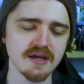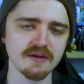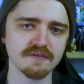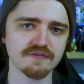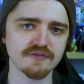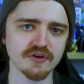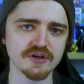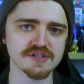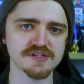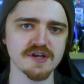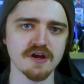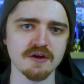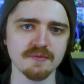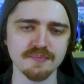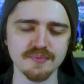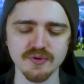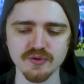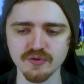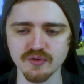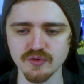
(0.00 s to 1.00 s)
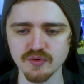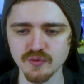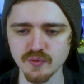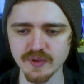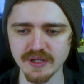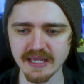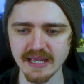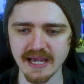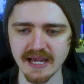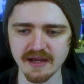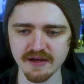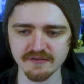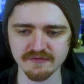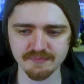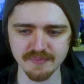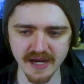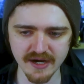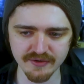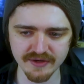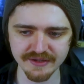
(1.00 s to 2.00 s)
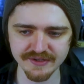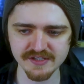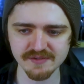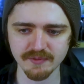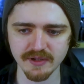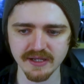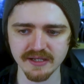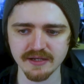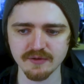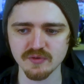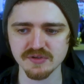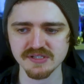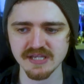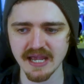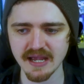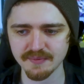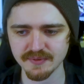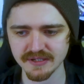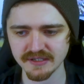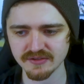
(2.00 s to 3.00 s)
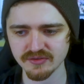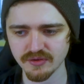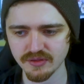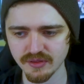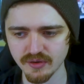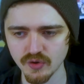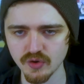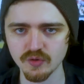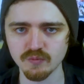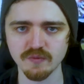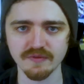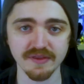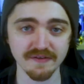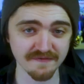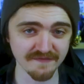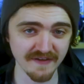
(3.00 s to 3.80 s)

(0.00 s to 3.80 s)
For example, we have Barry explaining what's happening to Thawne with the